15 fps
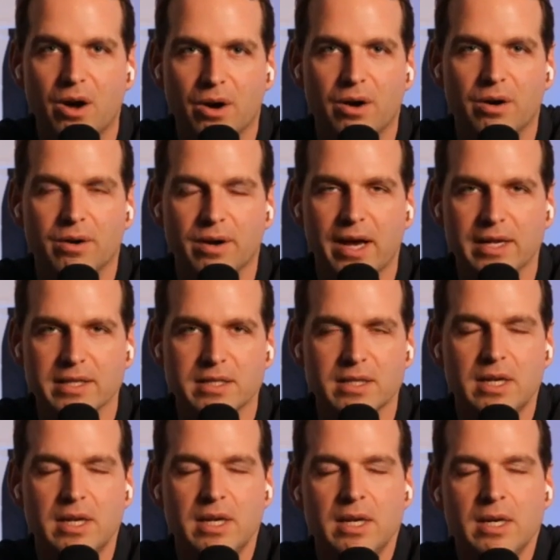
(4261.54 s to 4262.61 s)
haul, guys.
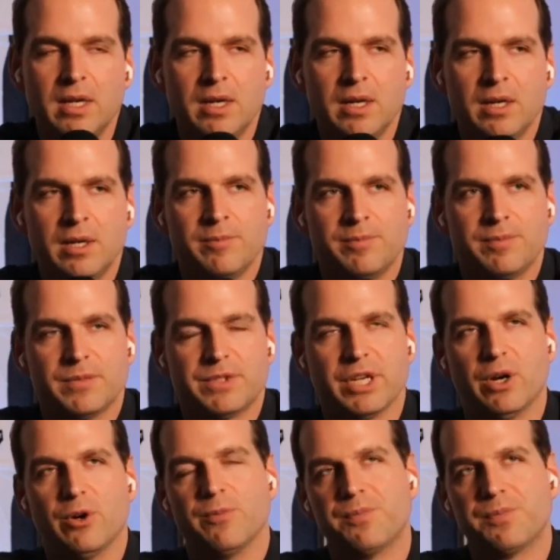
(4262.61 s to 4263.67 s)

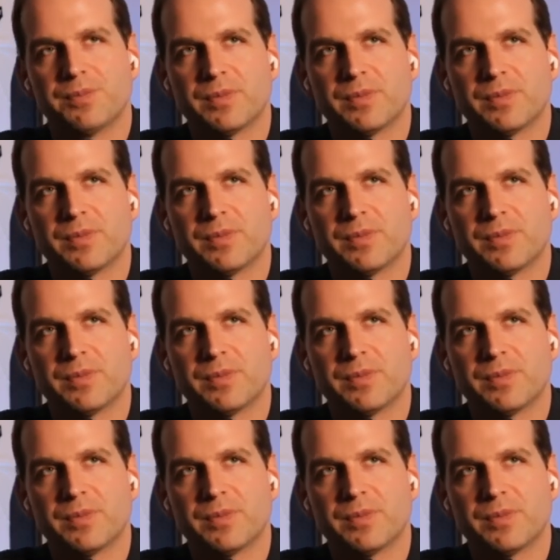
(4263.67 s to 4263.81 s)
So